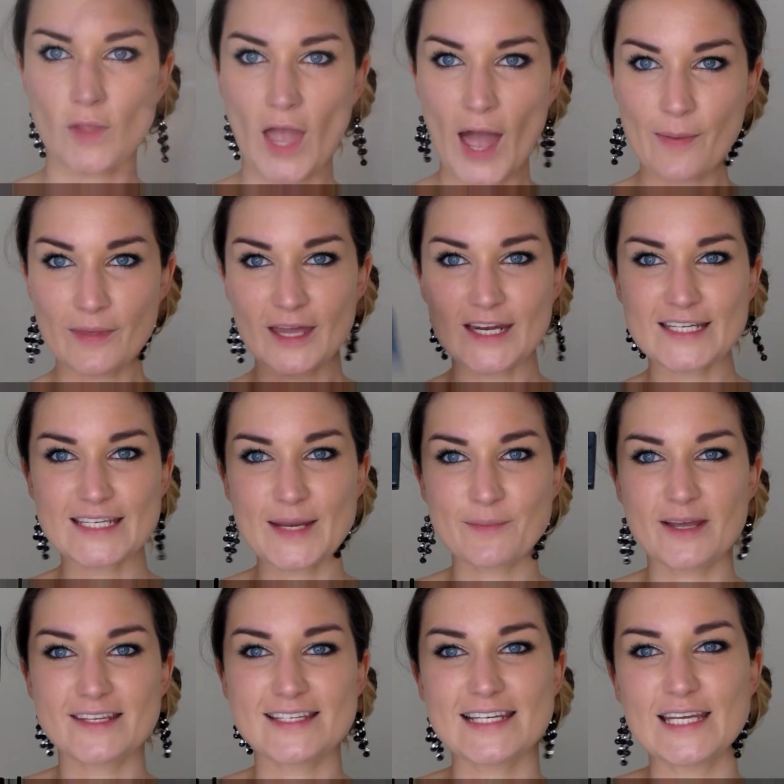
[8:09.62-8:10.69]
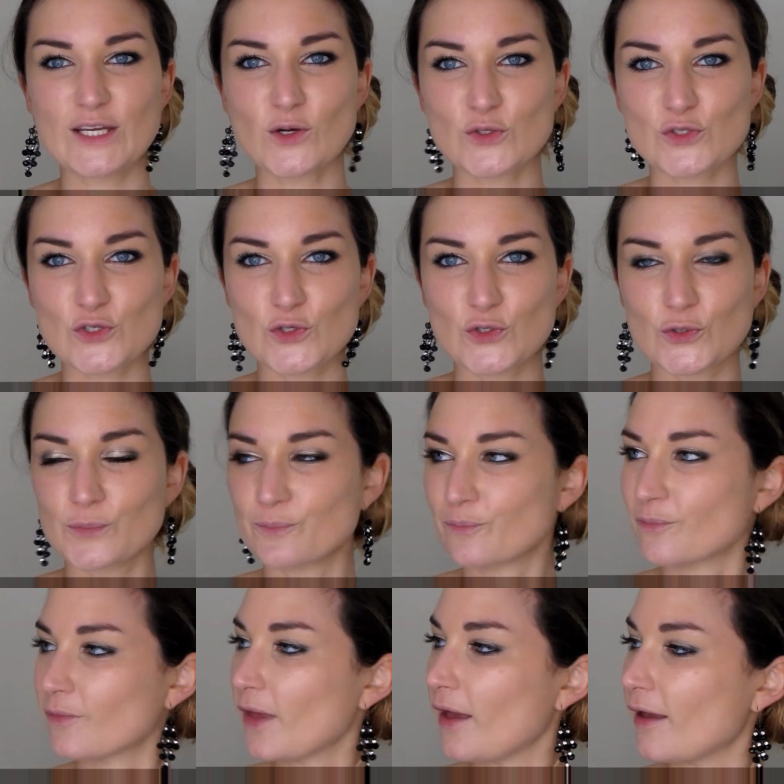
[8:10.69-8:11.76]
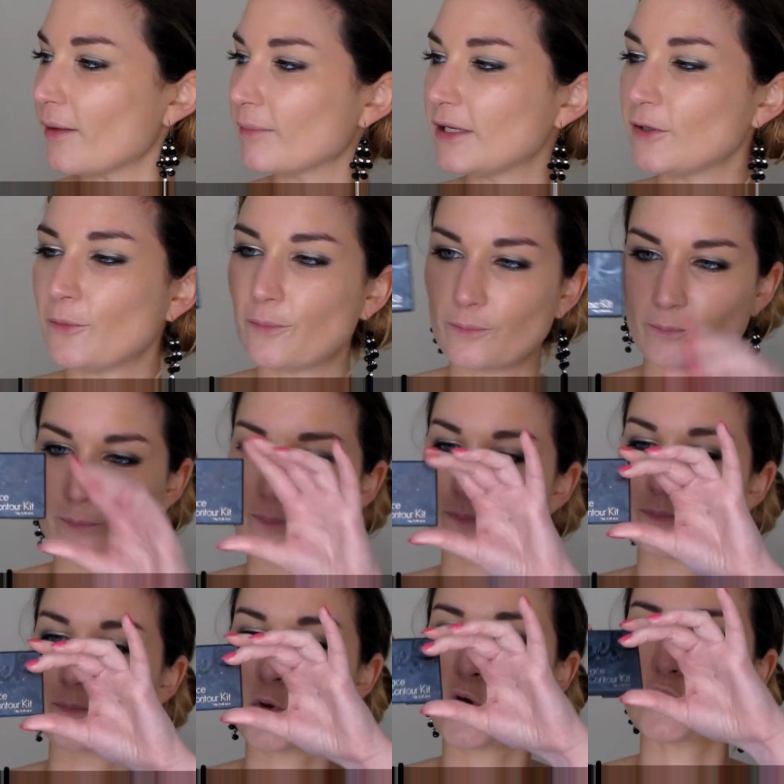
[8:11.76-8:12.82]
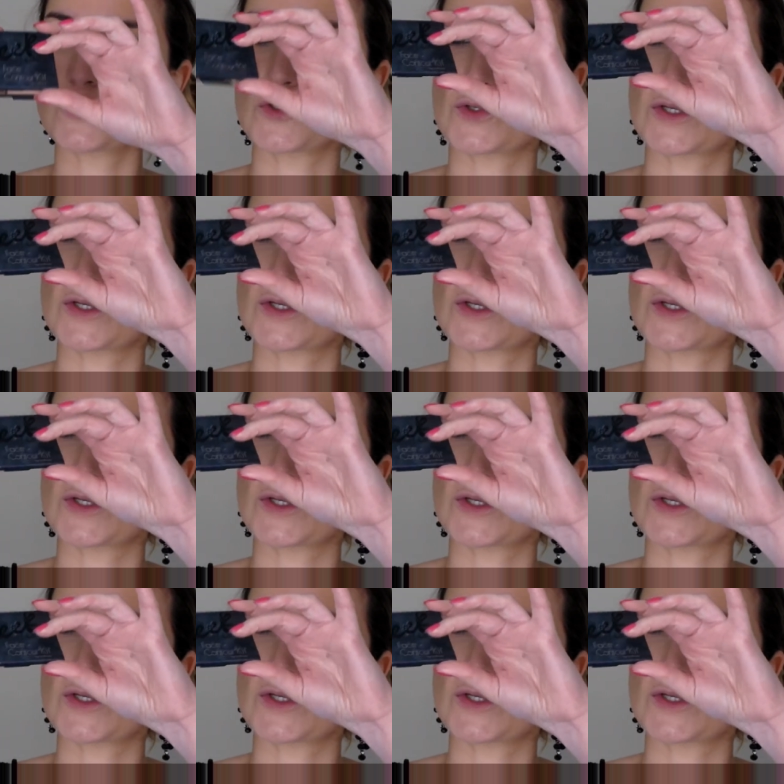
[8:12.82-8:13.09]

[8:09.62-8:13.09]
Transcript: And then I'm going to take my Sleek Contour little contour